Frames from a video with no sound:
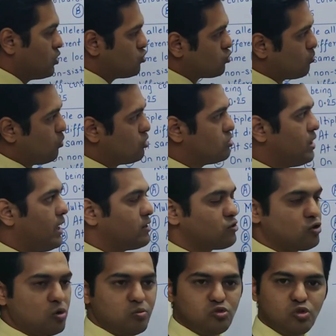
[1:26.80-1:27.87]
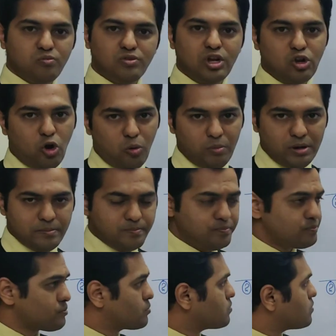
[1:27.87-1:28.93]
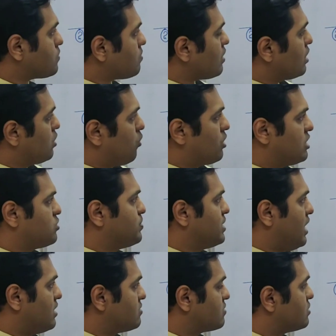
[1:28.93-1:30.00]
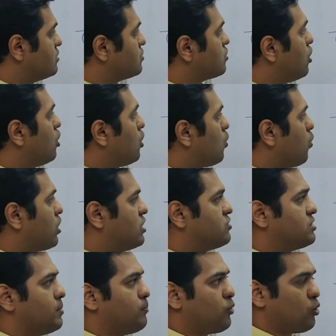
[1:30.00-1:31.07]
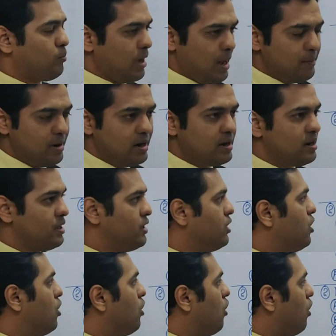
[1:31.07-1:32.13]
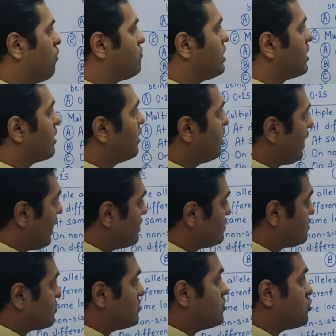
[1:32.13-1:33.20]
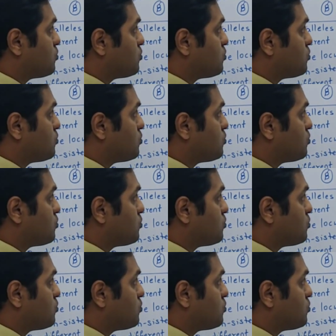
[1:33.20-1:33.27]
So both the X chromosomes are normal. Now what has been asked is, what is the probability of their grandson?